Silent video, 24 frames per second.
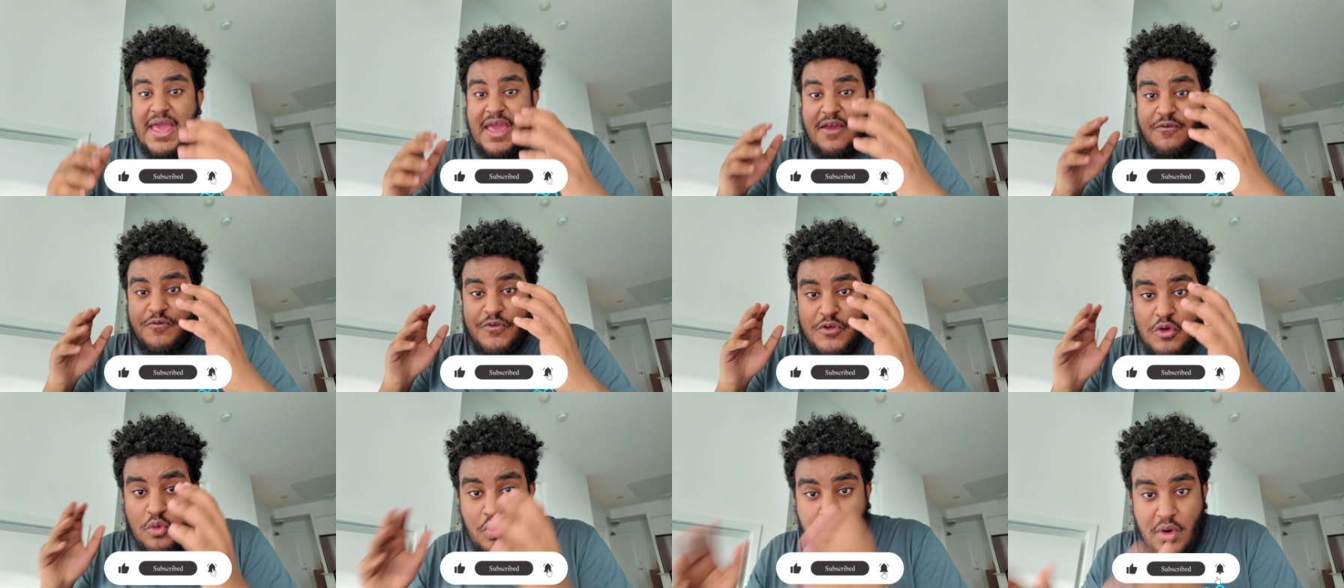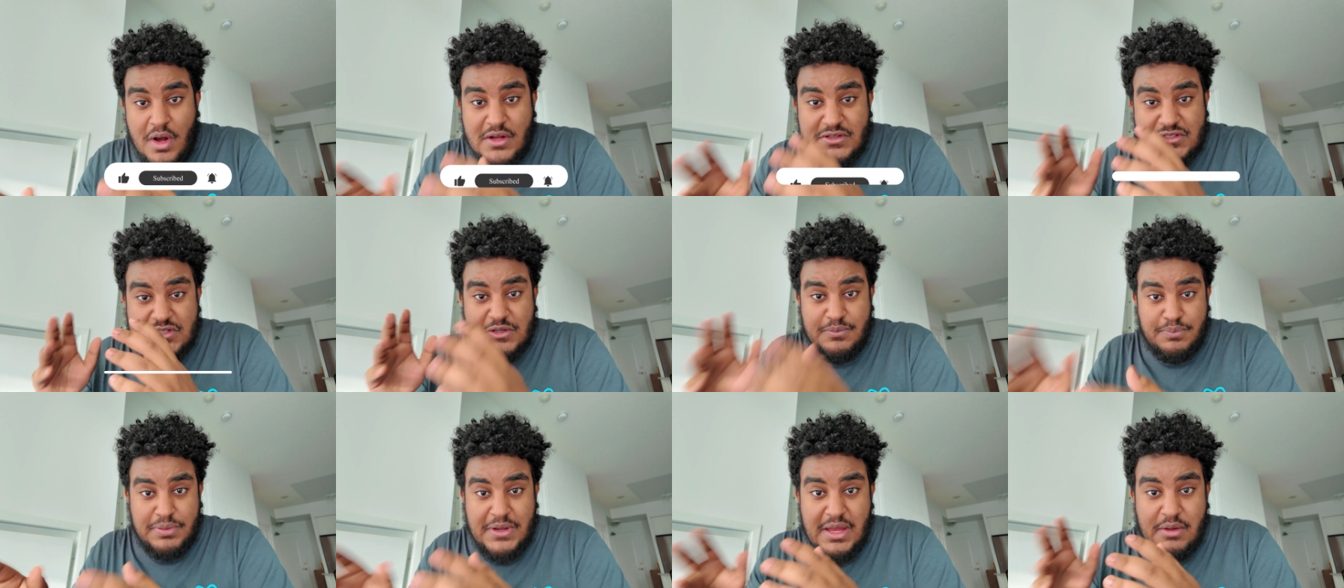If you
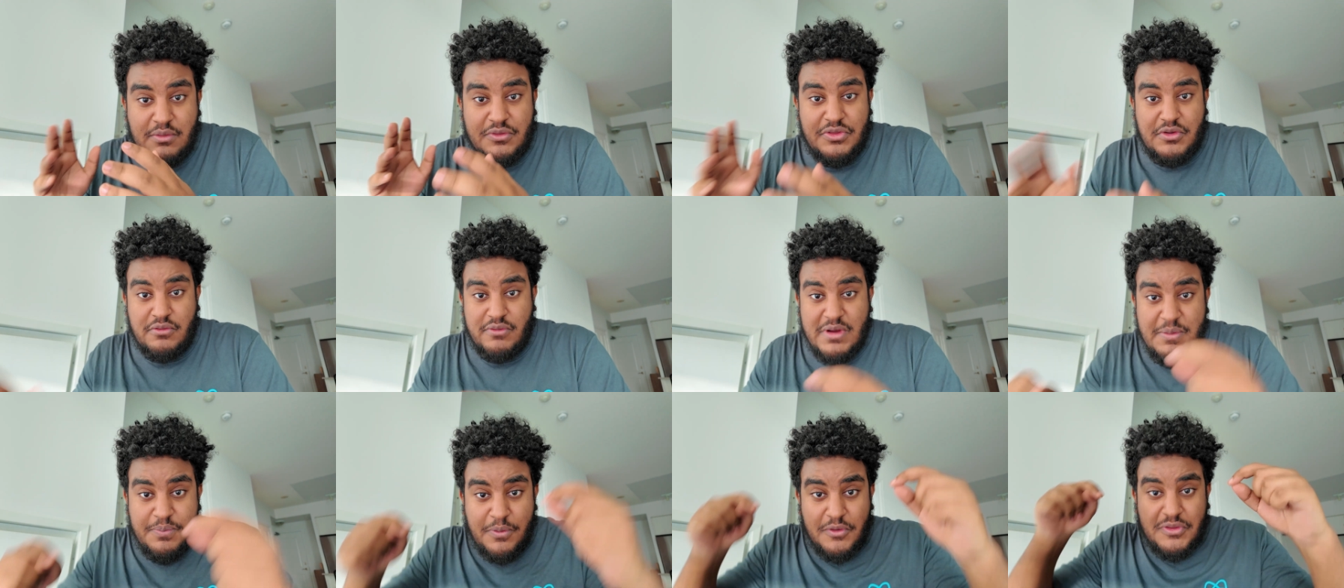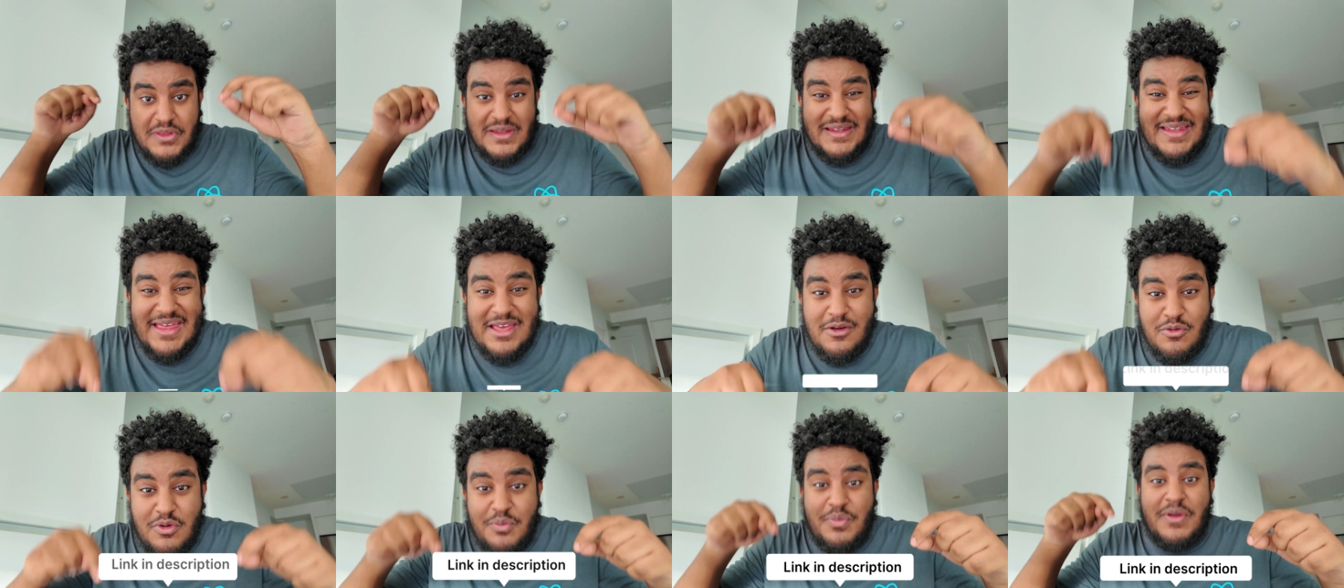want to play with the repo, the
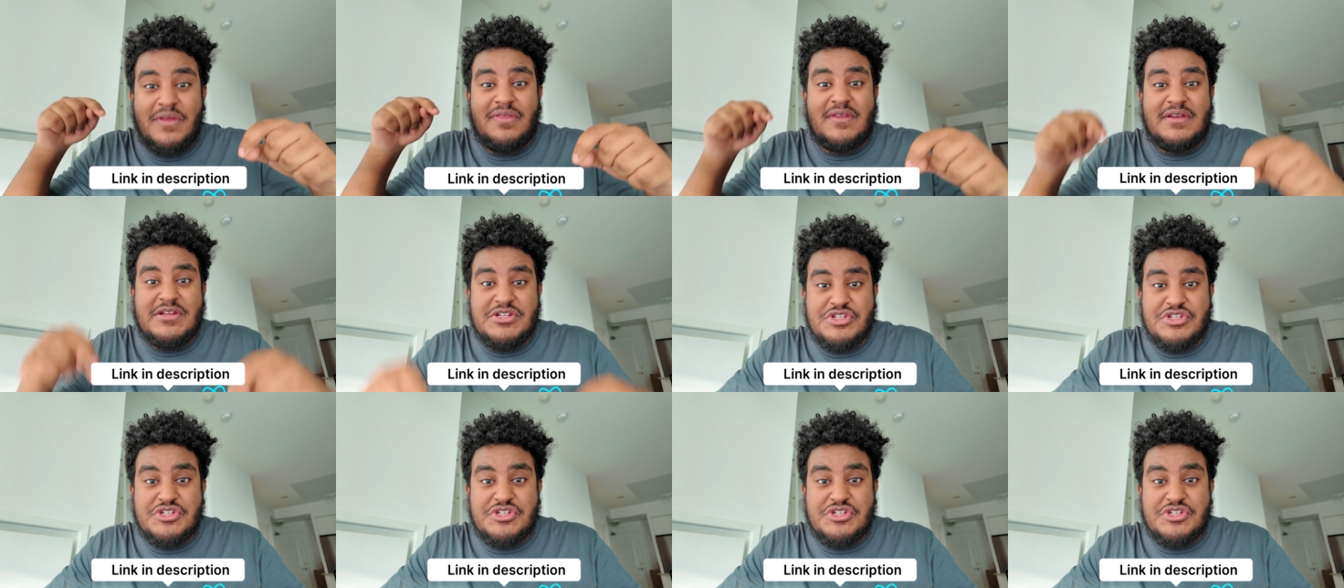link will be in the